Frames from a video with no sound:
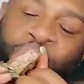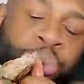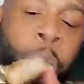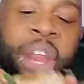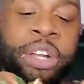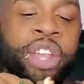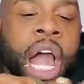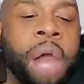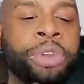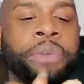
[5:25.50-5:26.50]
Mm.
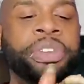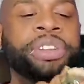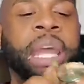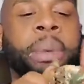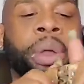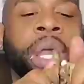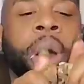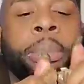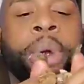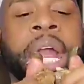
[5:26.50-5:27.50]
Y'all don't know if this neck bone here
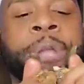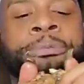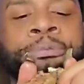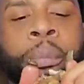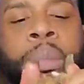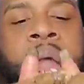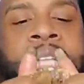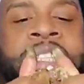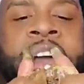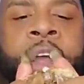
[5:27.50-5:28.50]
gonna break.
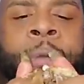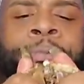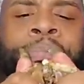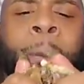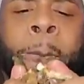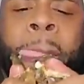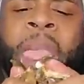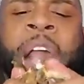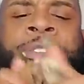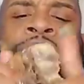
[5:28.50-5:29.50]
Mm.
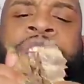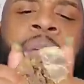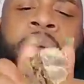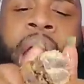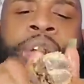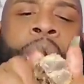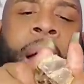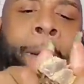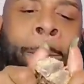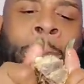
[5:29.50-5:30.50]
See if we can't do it.